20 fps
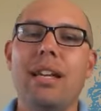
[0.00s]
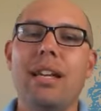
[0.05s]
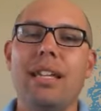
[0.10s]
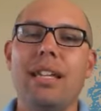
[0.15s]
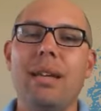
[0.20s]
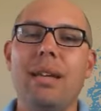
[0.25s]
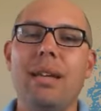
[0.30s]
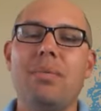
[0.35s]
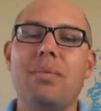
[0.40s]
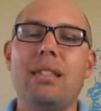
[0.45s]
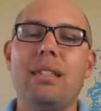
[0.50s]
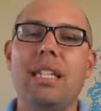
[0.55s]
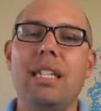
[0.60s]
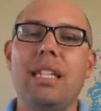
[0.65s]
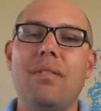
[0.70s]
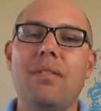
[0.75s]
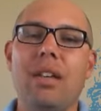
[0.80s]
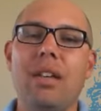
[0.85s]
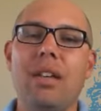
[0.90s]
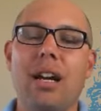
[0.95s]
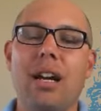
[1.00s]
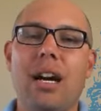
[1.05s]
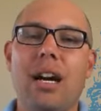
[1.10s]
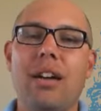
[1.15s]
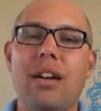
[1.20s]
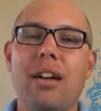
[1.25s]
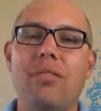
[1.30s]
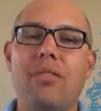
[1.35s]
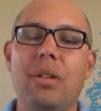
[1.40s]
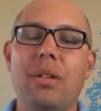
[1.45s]
keep the TV
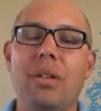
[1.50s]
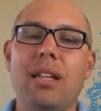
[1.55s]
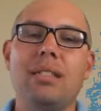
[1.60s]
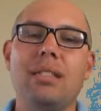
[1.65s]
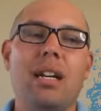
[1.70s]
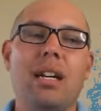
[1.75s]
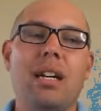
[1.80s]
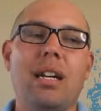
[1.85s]
off because